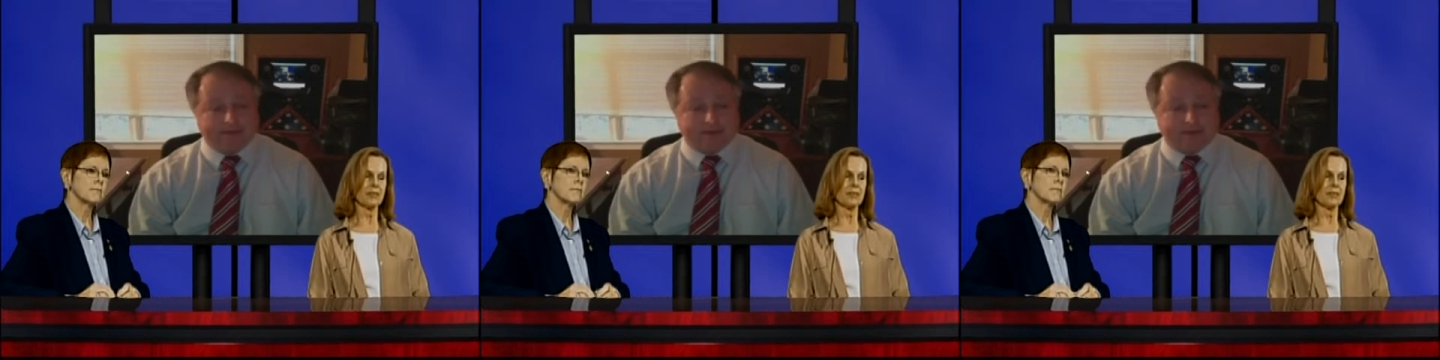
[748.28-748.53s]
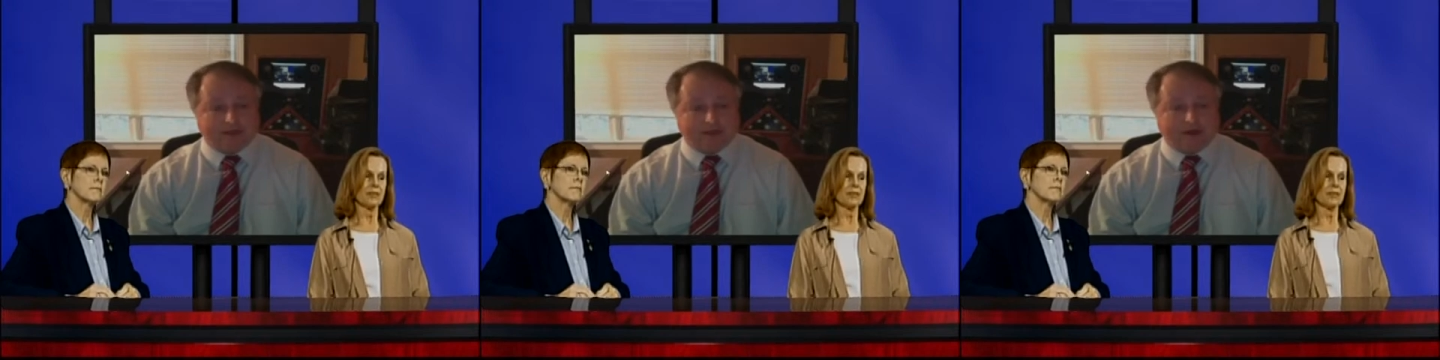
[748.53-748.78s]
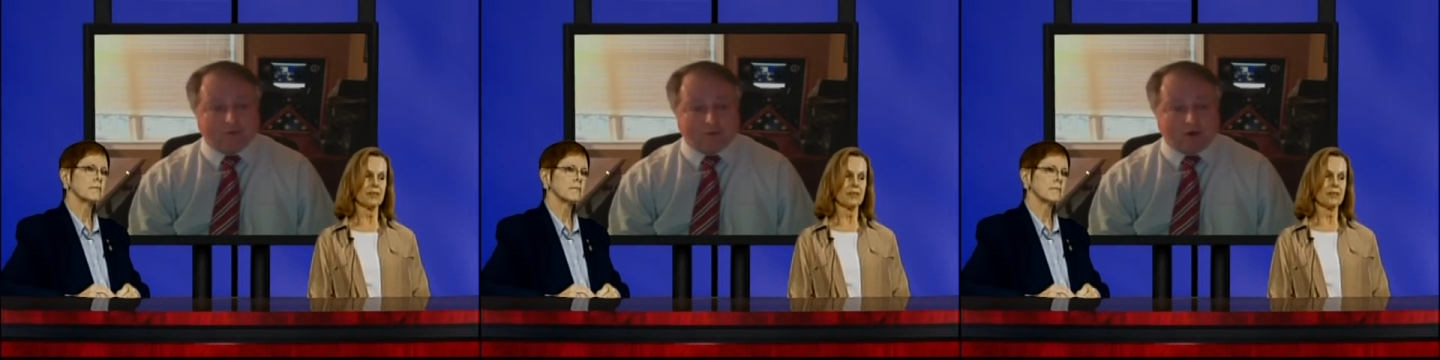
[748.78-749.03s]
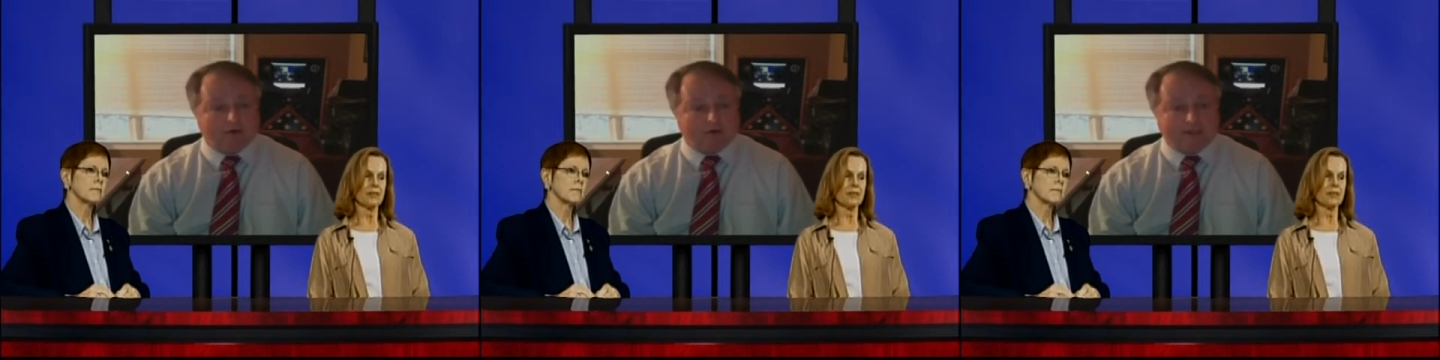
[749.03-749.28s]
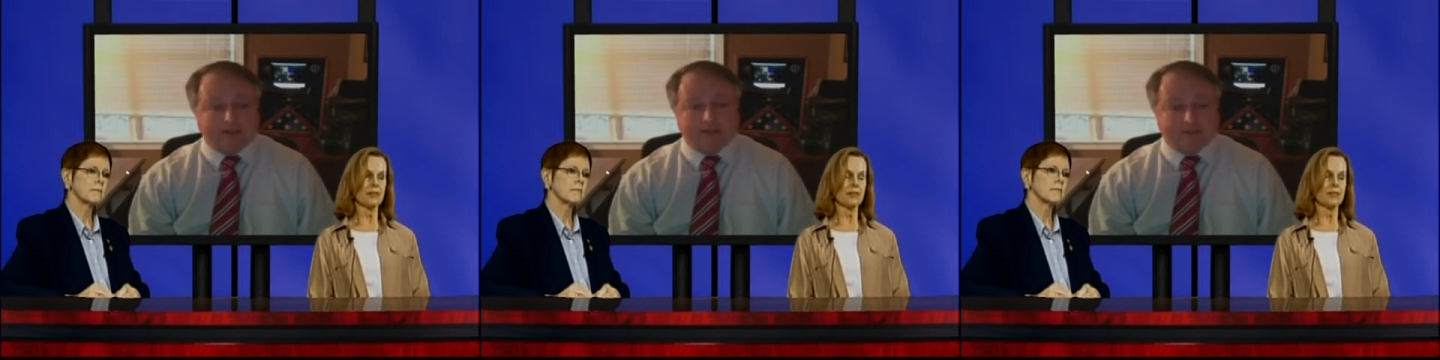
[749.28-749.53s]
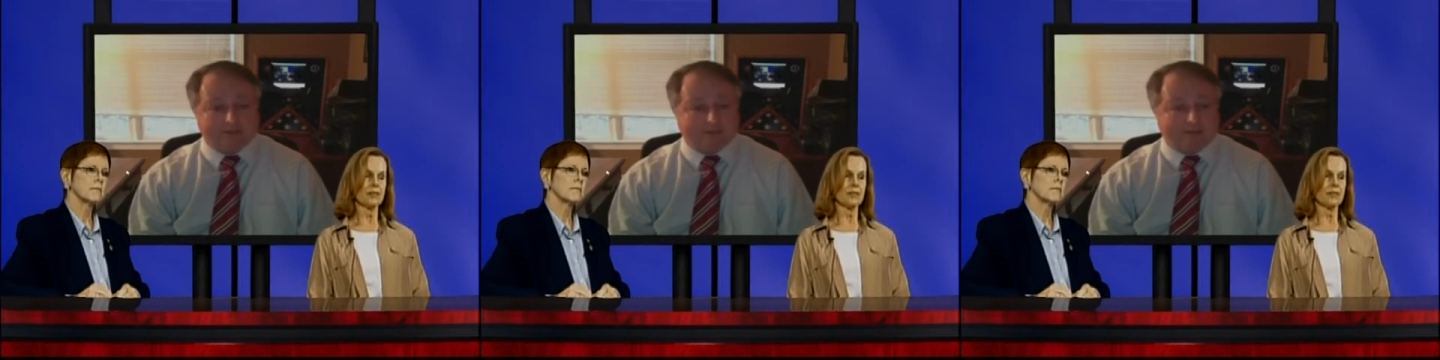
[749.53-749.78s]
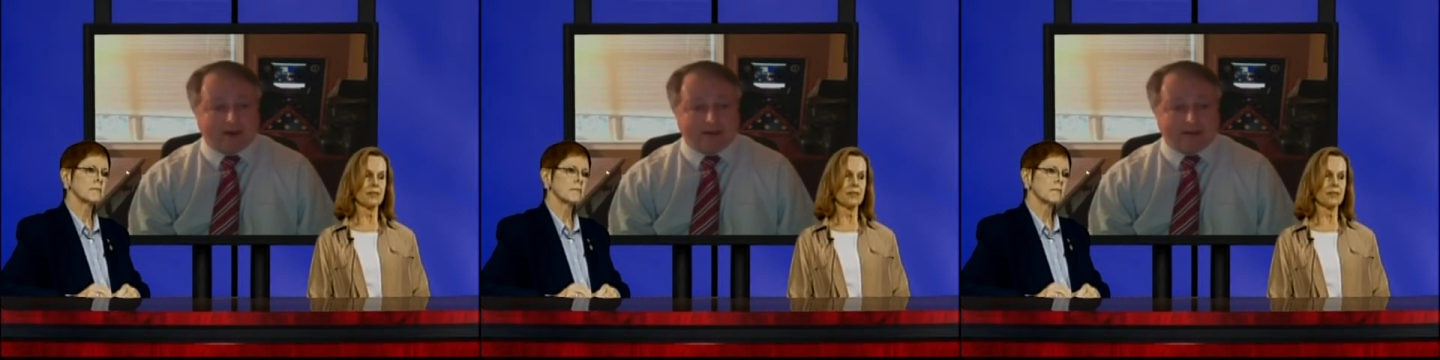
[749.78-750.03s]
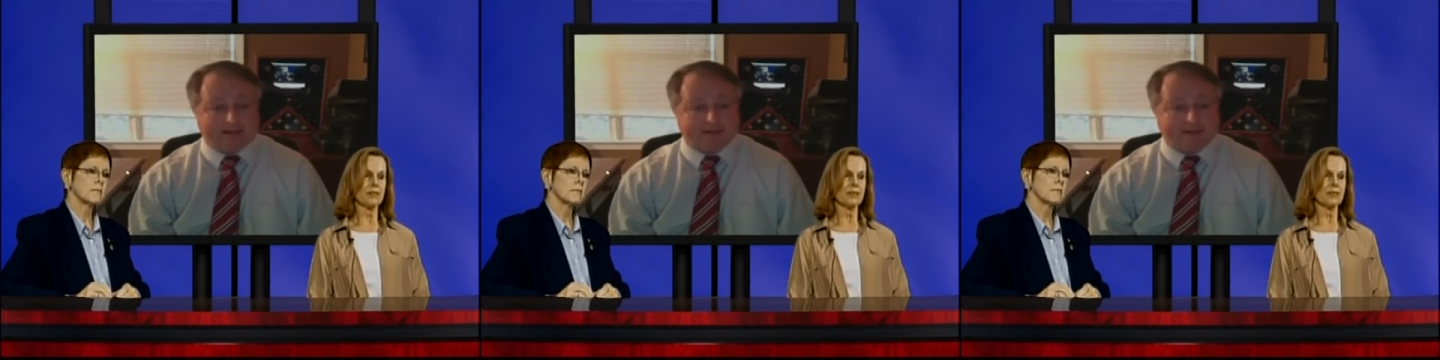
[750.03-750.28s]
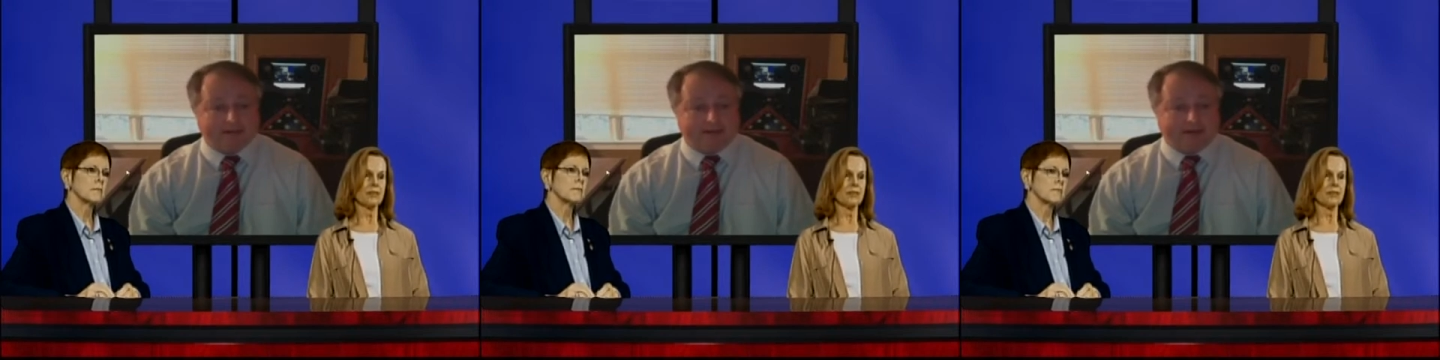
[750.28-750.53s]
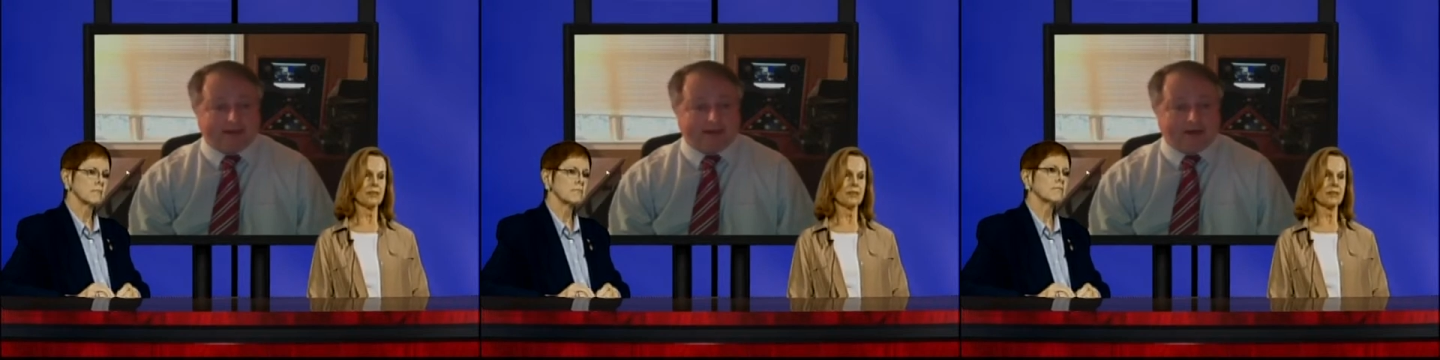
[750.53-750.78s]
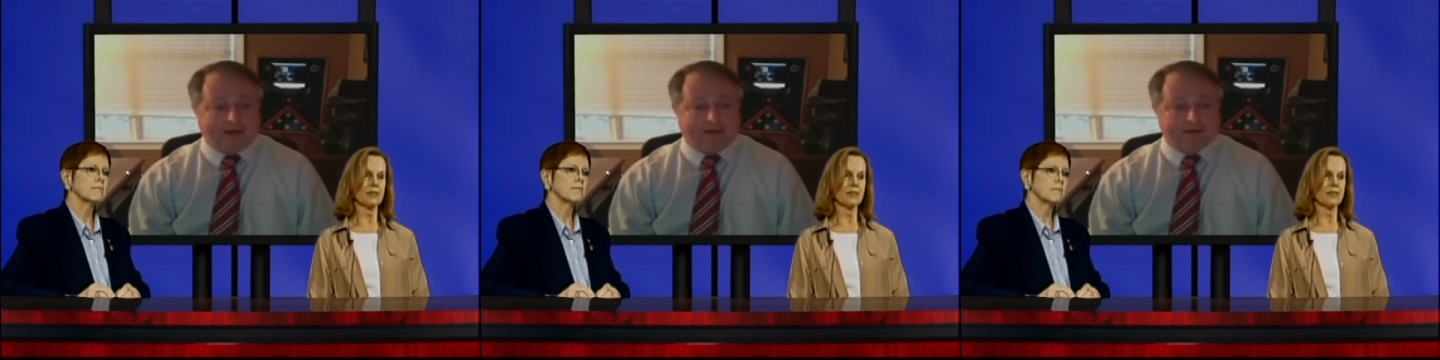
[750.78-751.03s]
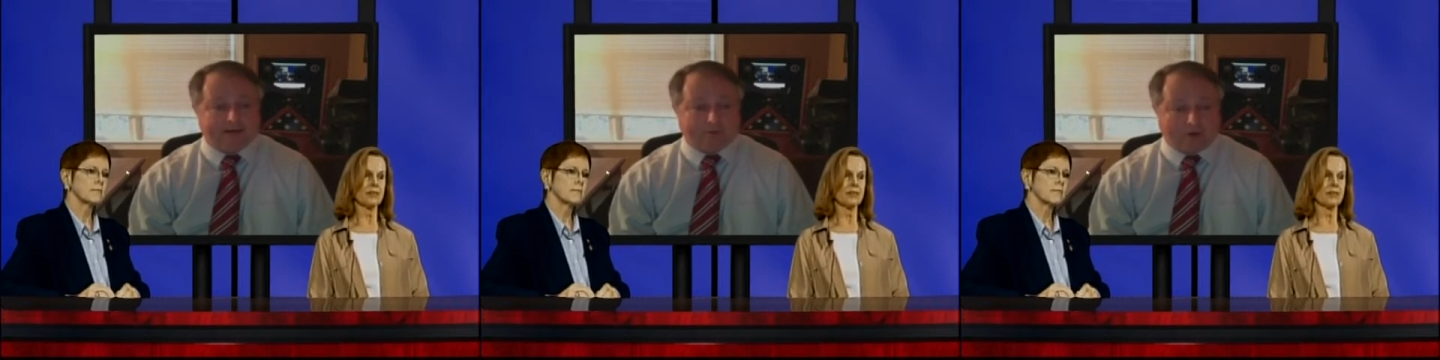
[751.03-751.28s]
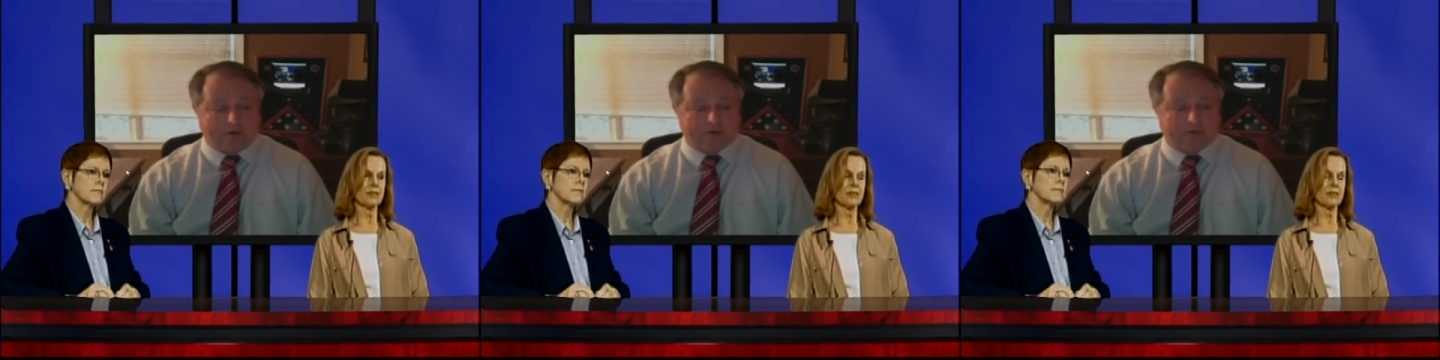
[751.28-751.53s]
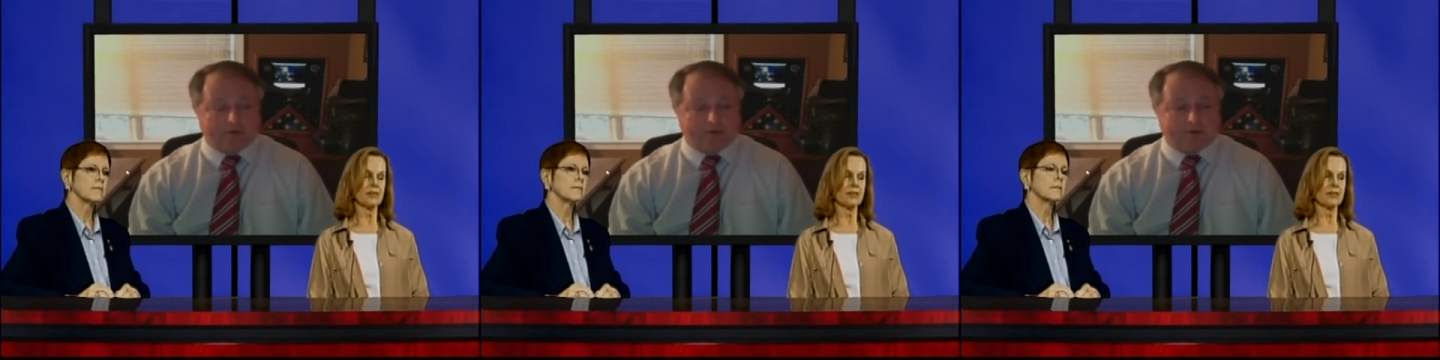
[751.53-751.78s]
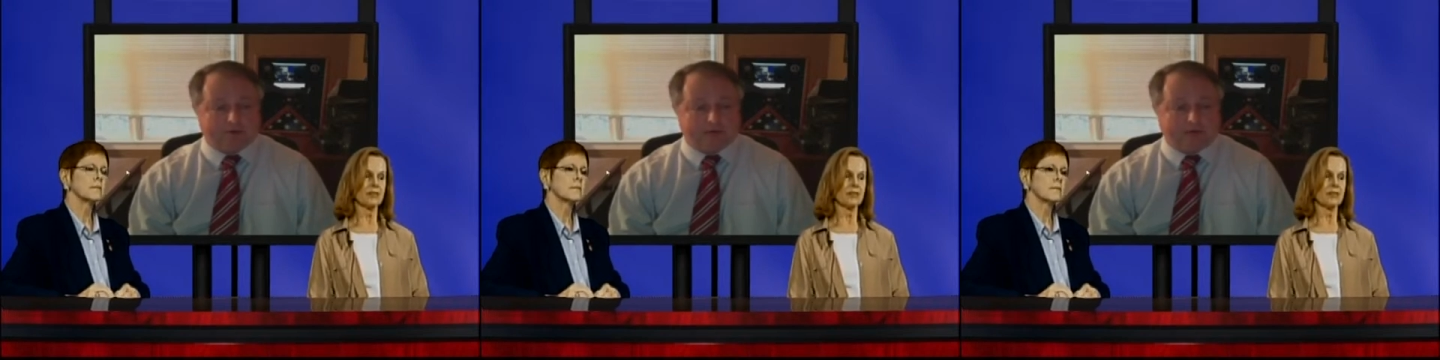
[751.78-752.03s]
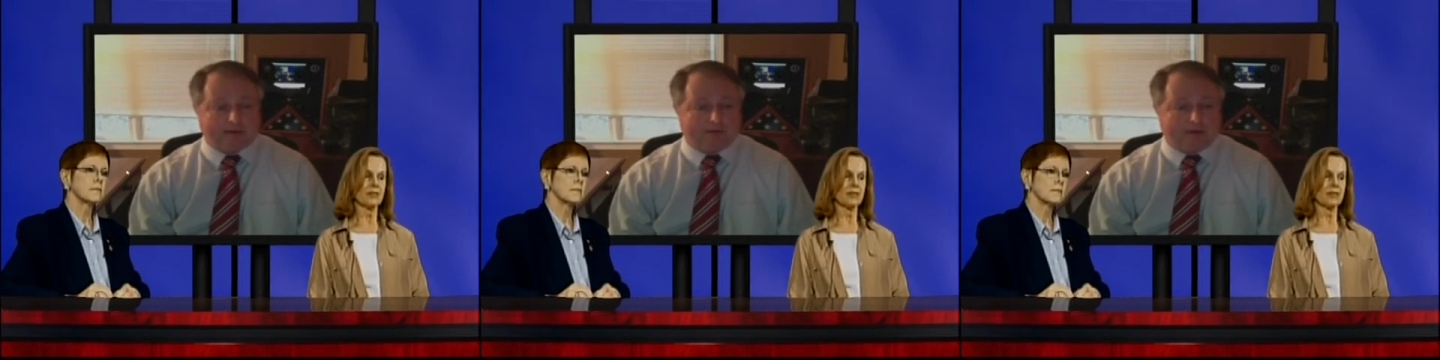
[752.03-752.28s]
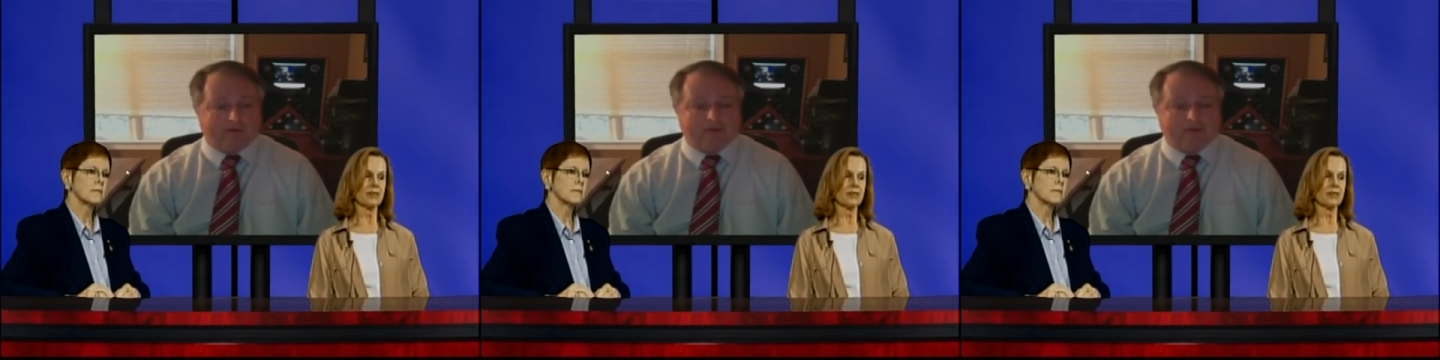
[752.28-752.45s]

Speaker 1: is a, a wrong that needs to be righted. Uh, the road to, to getting rid of